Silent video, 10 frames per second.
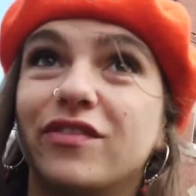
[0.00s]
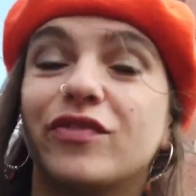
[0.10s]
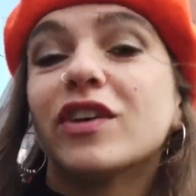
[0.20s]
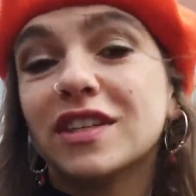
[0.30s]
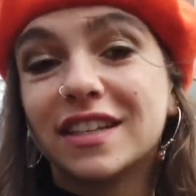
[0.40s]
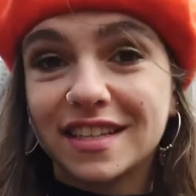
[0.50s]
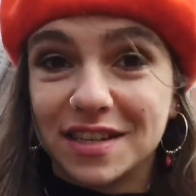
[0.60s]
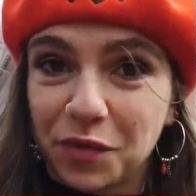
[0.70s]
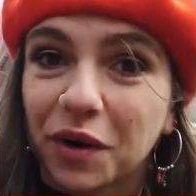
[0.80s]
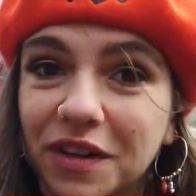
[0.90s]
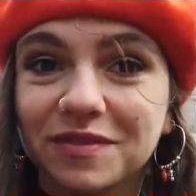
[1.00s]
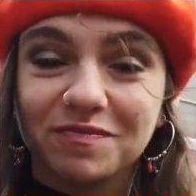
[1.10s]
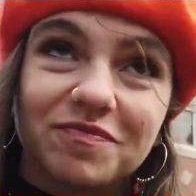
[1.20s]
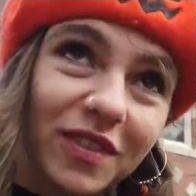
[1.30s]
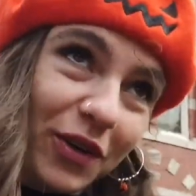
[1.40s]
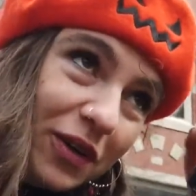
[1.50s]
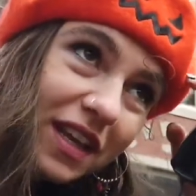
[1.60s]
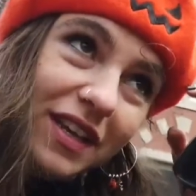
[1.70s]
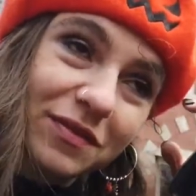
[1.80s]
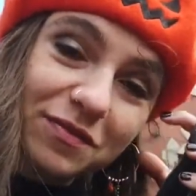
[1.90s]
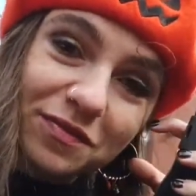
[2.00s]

It feels like Disney World, literally.